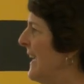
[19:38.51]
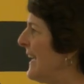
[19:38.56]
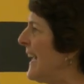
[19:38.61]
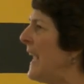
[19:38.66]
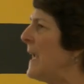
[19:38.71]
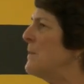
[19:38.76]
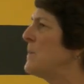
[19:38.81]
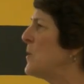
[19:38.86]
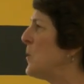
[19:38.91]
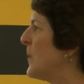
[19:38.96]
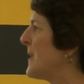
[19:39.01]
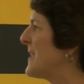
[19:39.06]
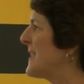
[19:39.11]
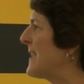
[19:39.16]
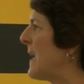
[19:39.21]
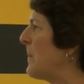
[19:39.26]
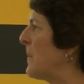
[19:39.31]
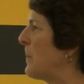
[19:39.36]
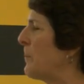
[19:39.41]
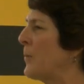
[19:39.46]
came to a
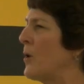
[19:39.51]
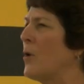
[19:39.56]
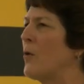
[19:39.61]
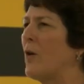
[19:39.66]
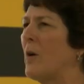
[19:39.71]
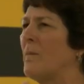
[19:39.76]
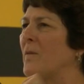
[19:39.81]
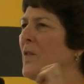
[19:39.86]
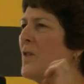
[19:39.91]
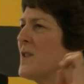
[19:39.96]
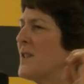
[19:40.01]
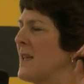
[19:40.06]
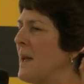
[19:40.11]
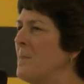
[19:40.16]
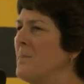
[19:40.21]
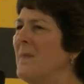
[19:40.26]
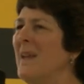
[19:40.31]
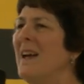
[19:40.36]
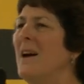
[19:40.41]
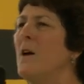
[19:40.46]
summer program for
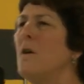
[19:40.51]
some